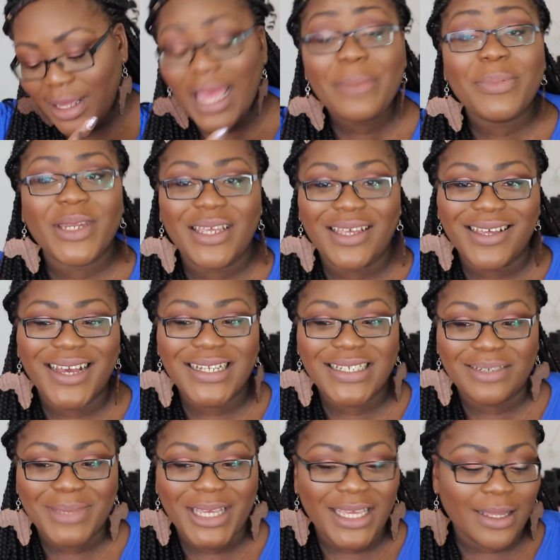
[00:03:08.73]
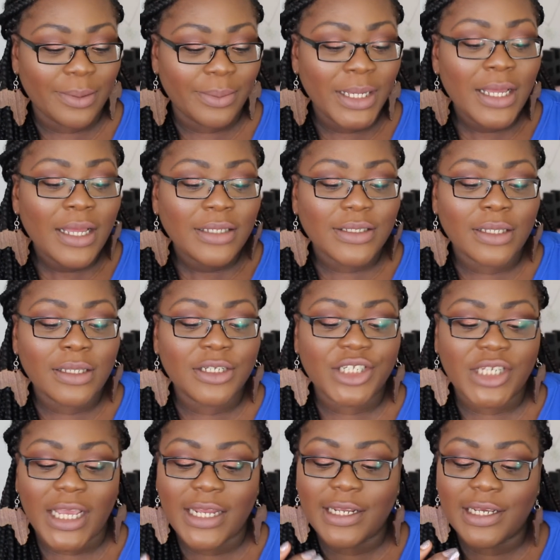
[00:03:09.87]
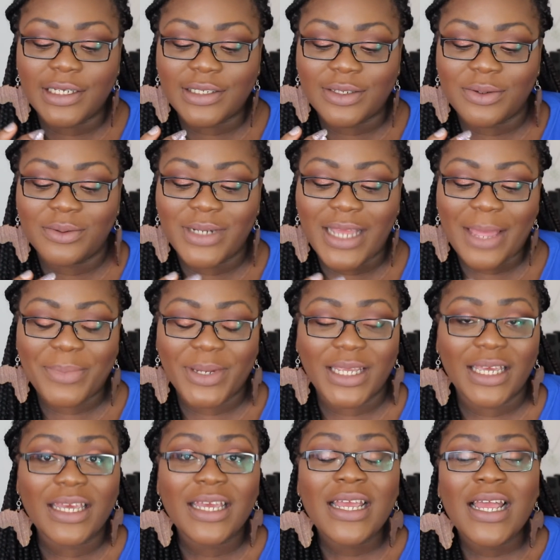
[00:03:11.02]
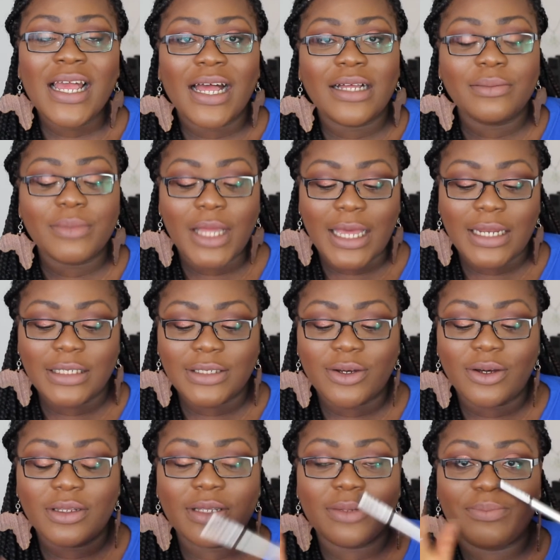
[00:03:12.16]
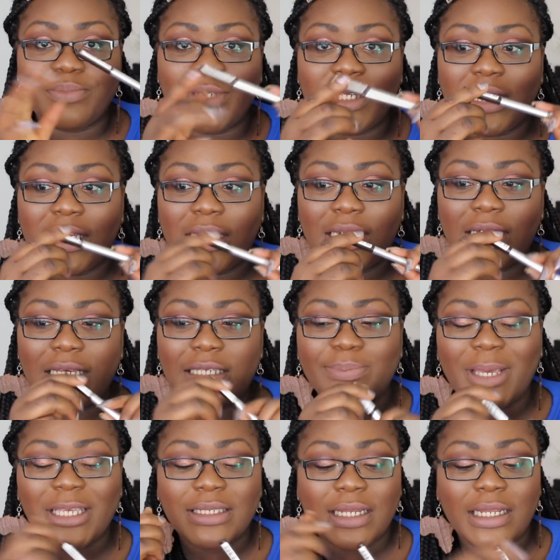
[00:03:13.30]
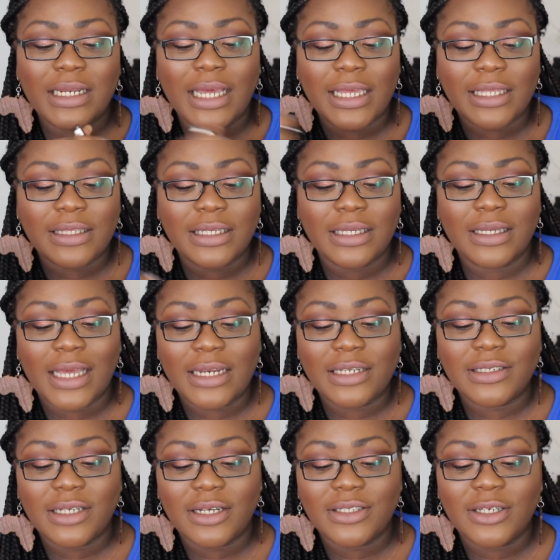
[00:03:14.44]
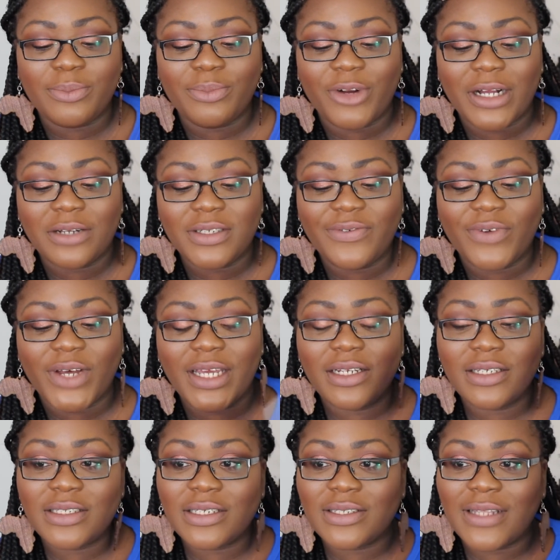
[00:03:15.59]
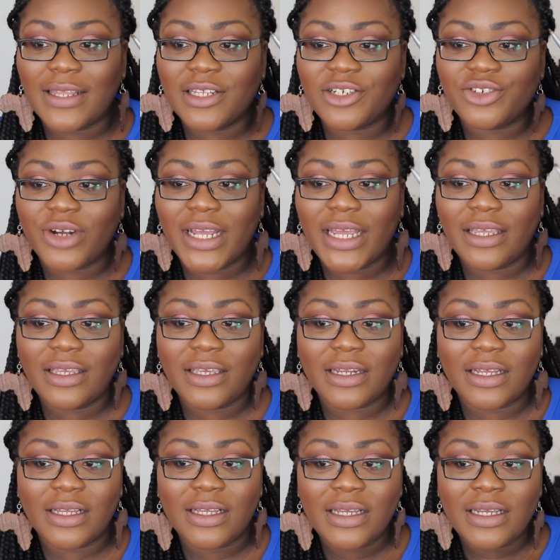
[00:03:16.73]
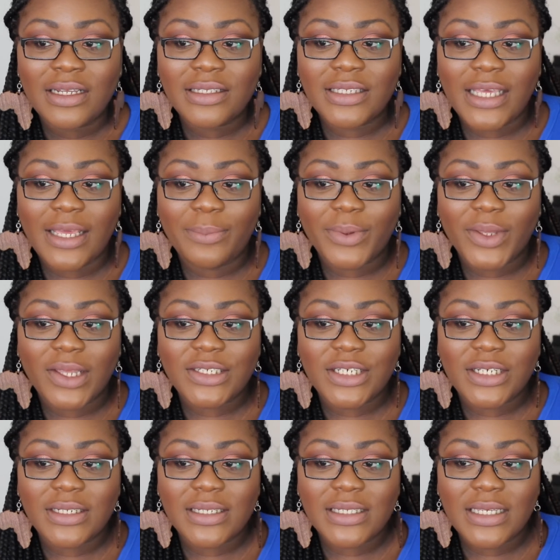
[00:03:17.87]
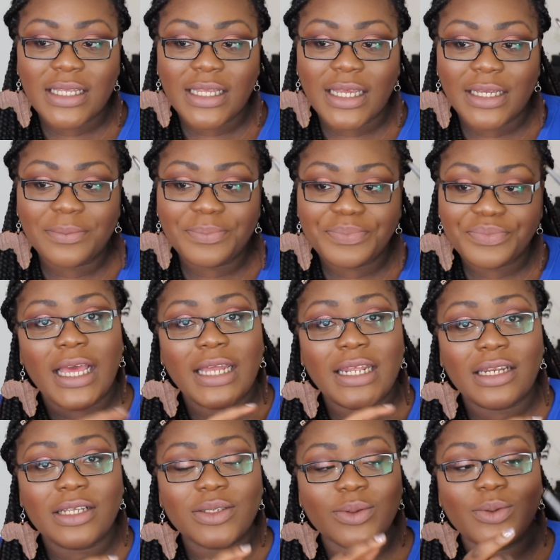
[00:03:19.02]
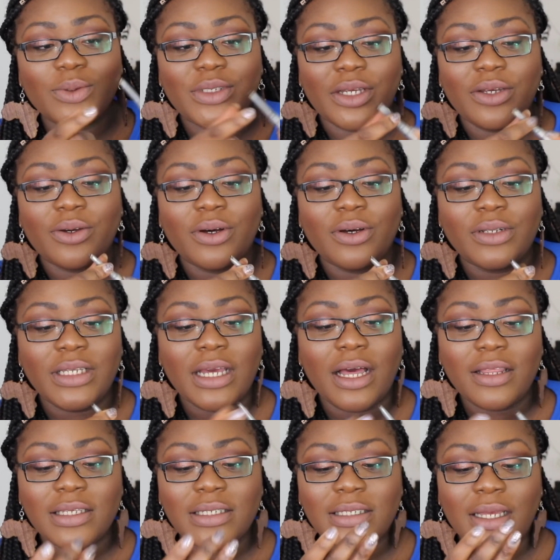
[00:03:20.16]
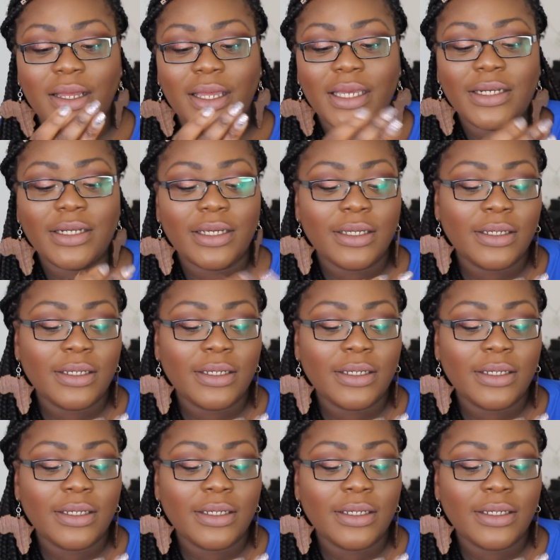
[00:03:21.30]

Ebony. I did make it up. So the shade is called Ebony, and it's got it's basically like the Anastasia brow definer, so it's like the triangular tip, as you can see there, and then it's also got on the other side,